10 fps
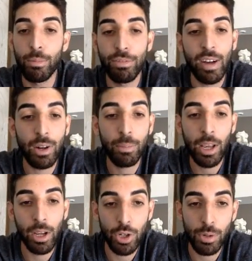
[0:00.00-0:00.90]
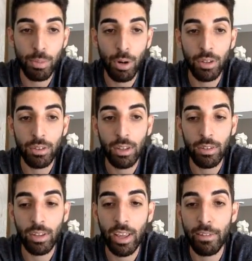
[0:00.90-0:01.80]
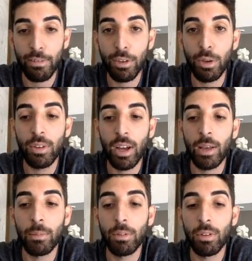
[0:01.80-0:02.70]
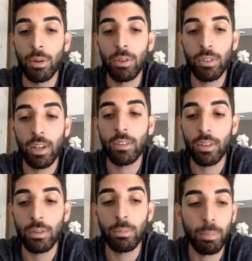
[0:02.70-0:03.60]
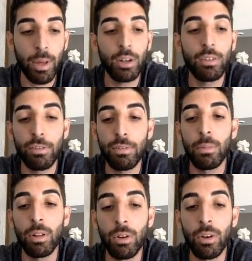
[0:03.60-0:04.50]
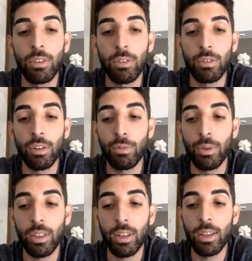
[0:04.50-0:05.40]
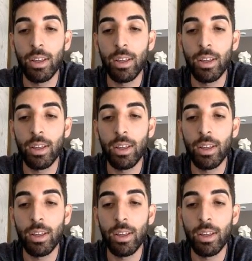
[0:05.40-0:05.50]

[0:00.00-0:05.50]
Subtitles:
file manager process a few times, so it's better to familiarize yourself with it.